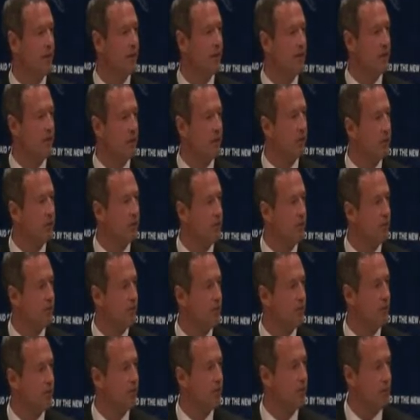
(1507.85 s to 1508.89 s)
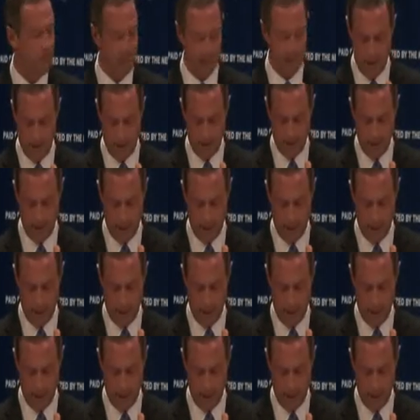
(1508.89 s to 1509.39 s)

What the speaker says: And there is no victory without